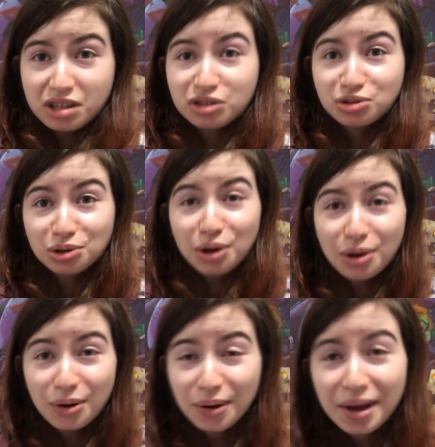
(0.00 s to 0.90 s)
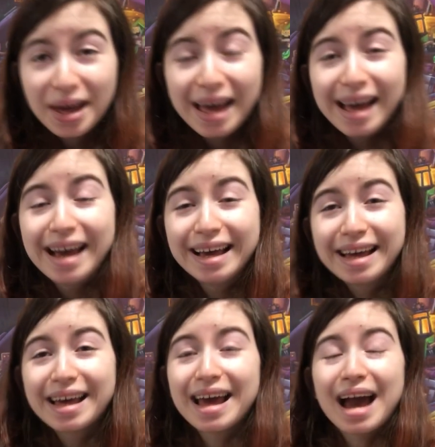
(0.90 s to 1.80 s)
it's true.
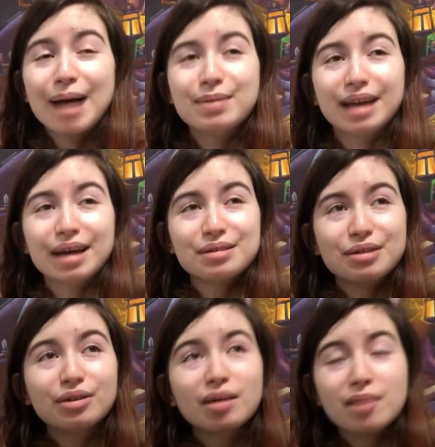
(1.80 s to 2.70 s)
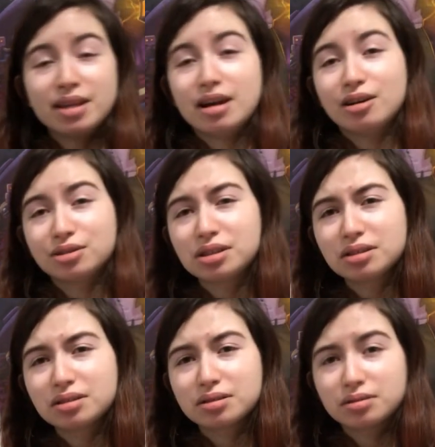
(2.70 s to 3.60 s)
I don't know that many
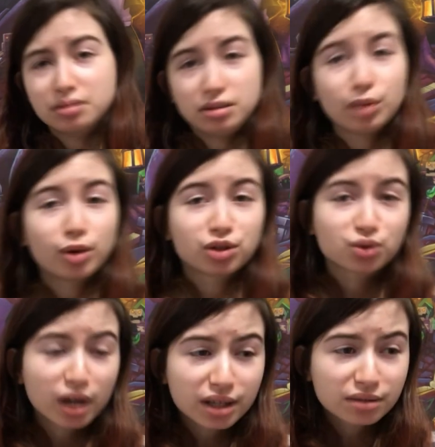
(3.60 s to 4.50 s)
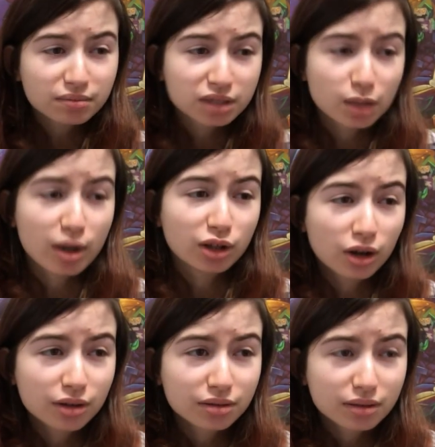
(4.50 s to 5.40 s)
artists. Some are straight, some are
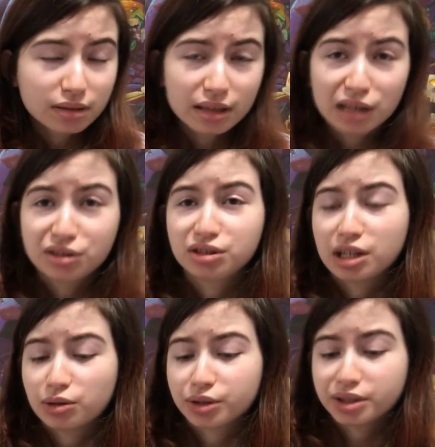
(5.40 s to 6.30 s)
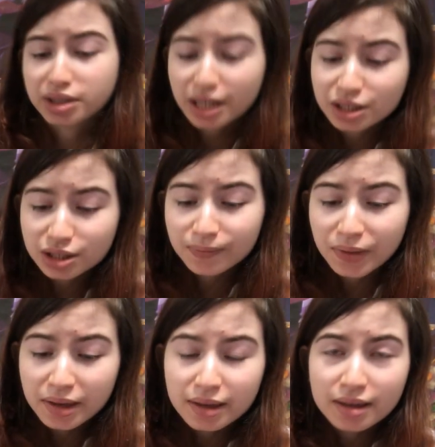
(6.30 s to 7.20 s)
not. That's
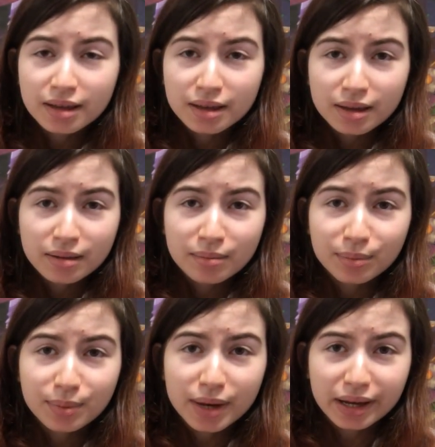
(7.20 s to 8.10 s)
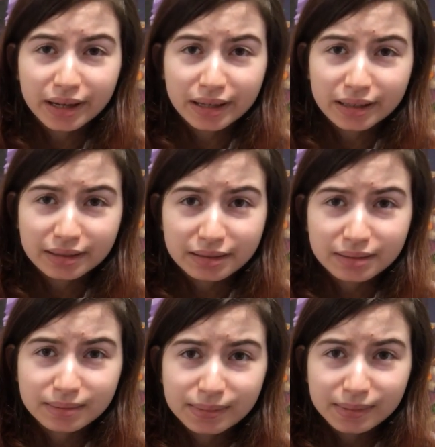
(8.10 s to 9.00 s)
generalization.
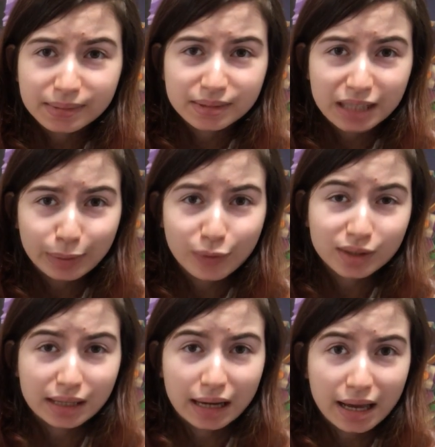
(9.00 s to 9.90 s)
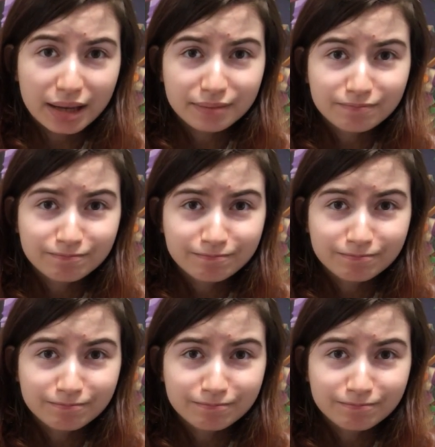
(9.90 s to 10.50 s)
But some of us are gay.